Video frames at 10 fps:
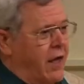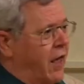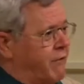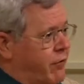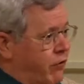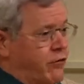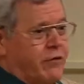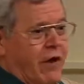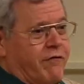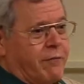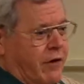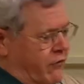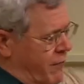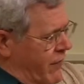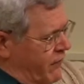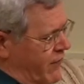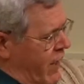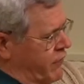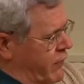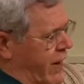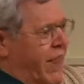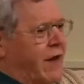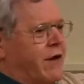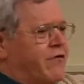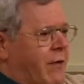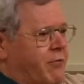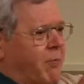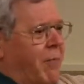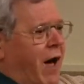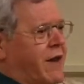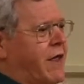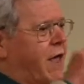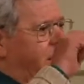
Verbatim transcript: And for those of you not familiar, it's about the size of your hand, except the body